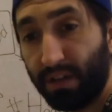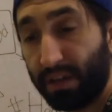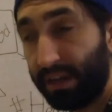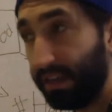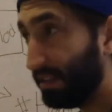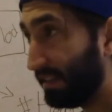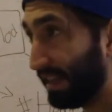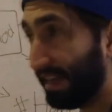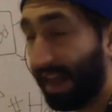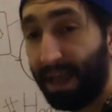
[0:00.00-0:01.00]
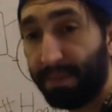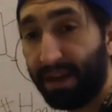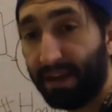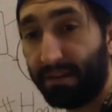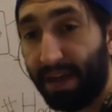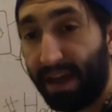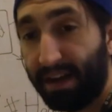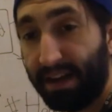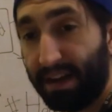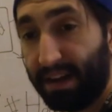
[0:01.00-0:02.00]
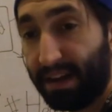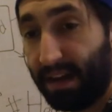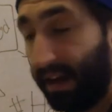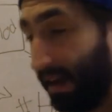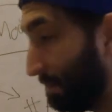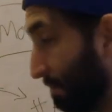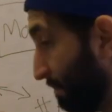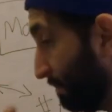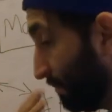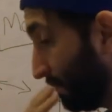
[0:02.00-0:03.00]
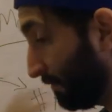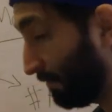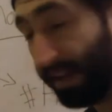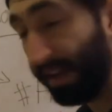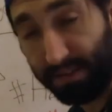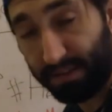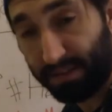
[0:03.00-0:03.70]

can happen out of that fight